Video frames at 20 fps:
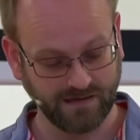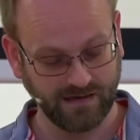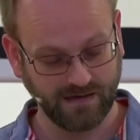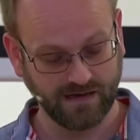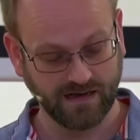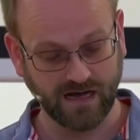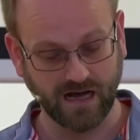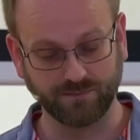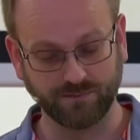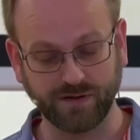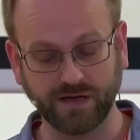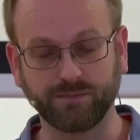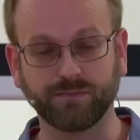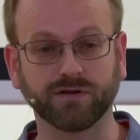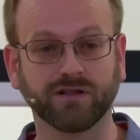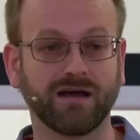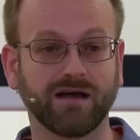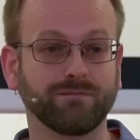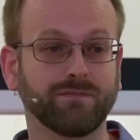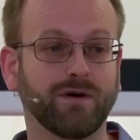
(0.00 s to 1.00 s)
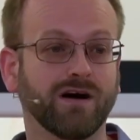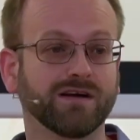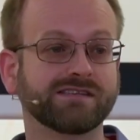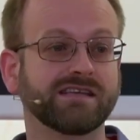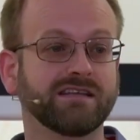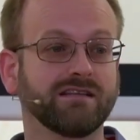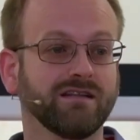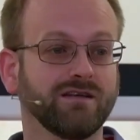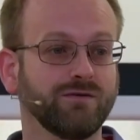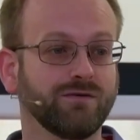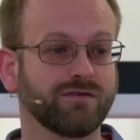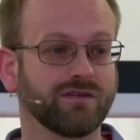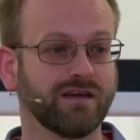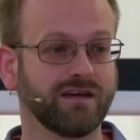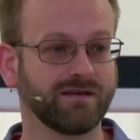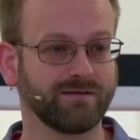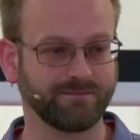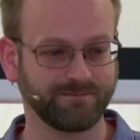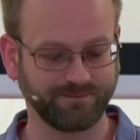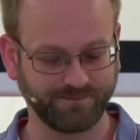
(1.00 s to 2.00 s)
And people like Martin Luther
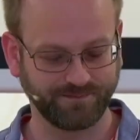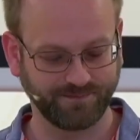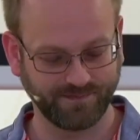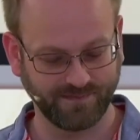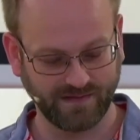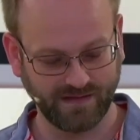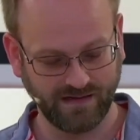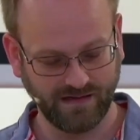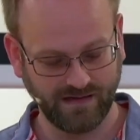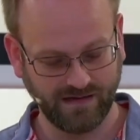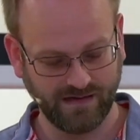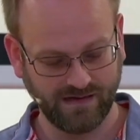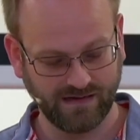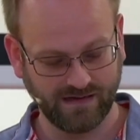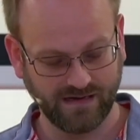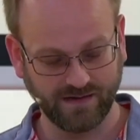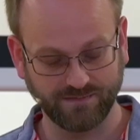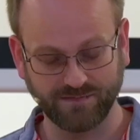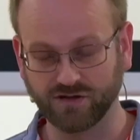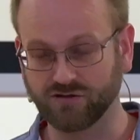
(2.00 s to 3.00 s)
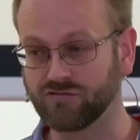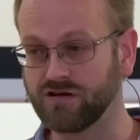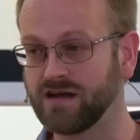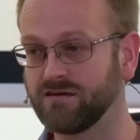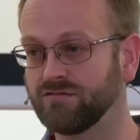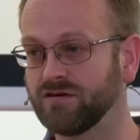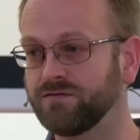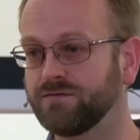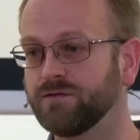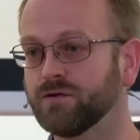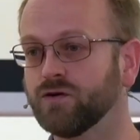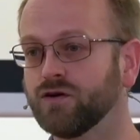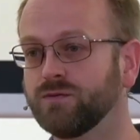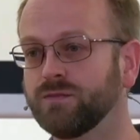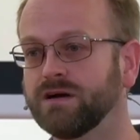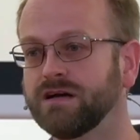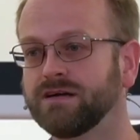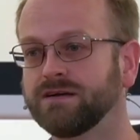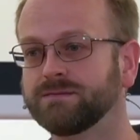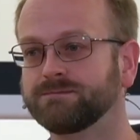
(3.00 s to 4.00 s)
and the great
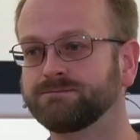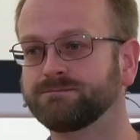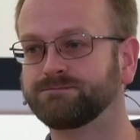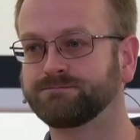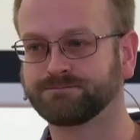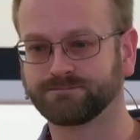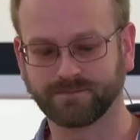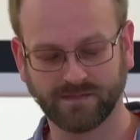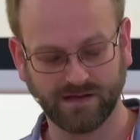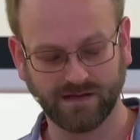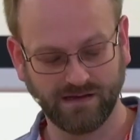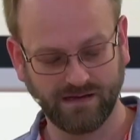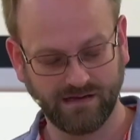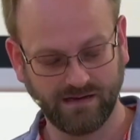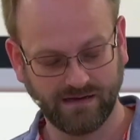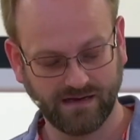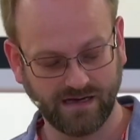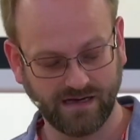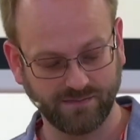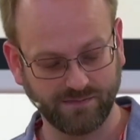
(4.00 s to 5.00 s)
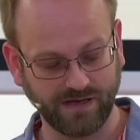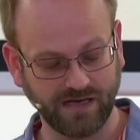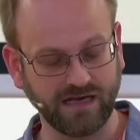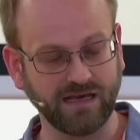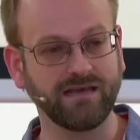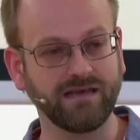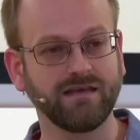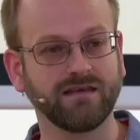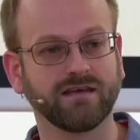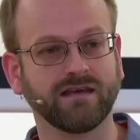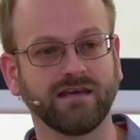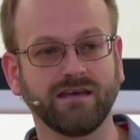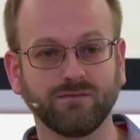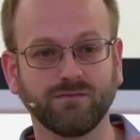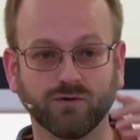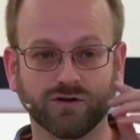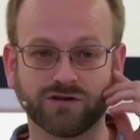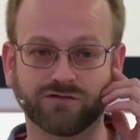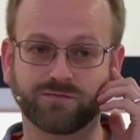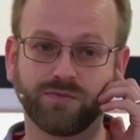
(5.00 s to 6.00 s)
reformer, he
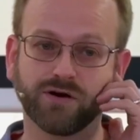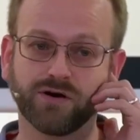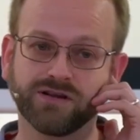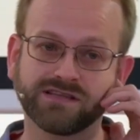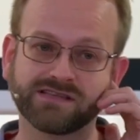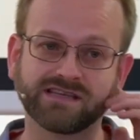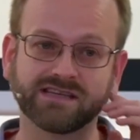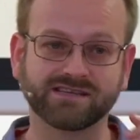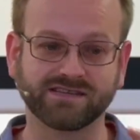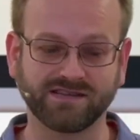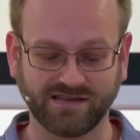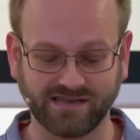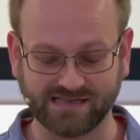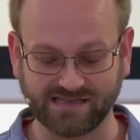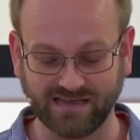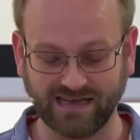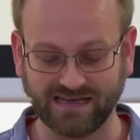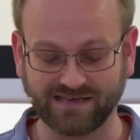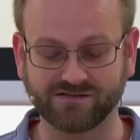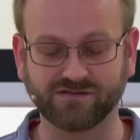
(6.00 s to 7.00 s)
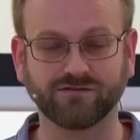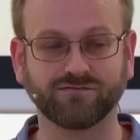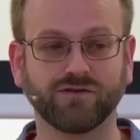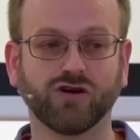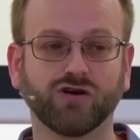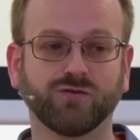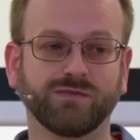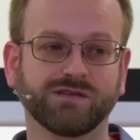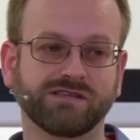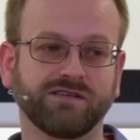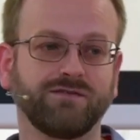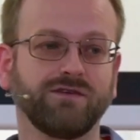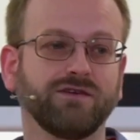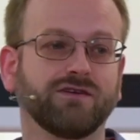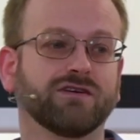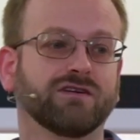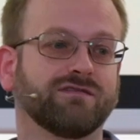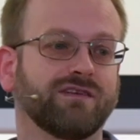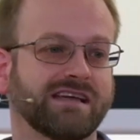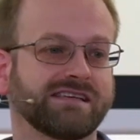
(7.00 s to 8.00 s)
would have pointed to this letter of Romans. If you
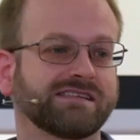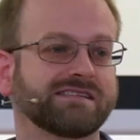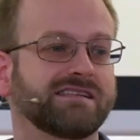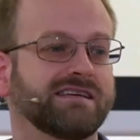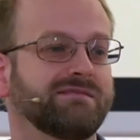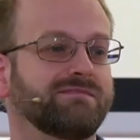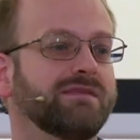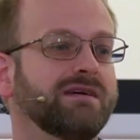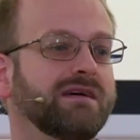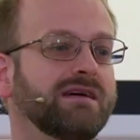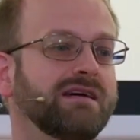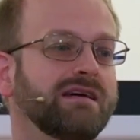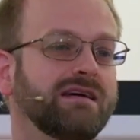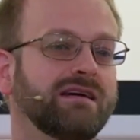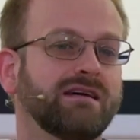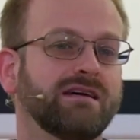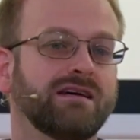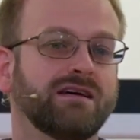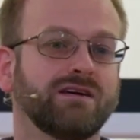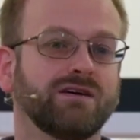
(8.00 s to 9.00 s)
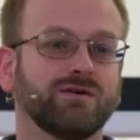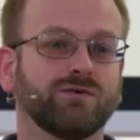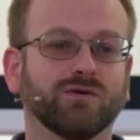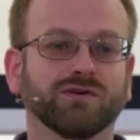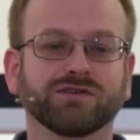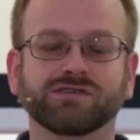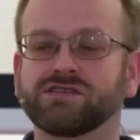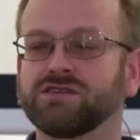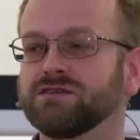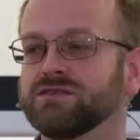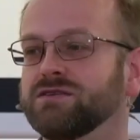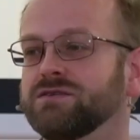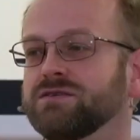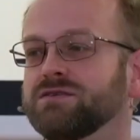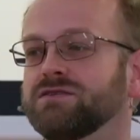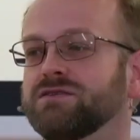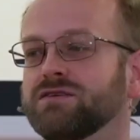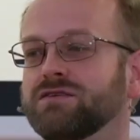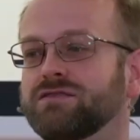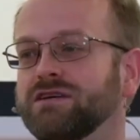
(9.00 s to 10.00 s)
could have asked him, what's
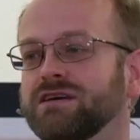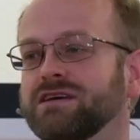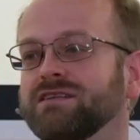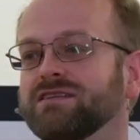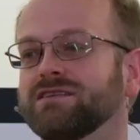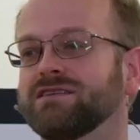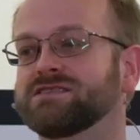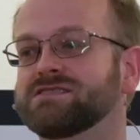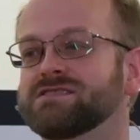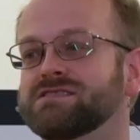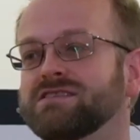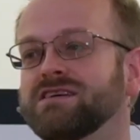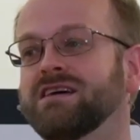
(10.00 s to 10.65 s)
the thing that has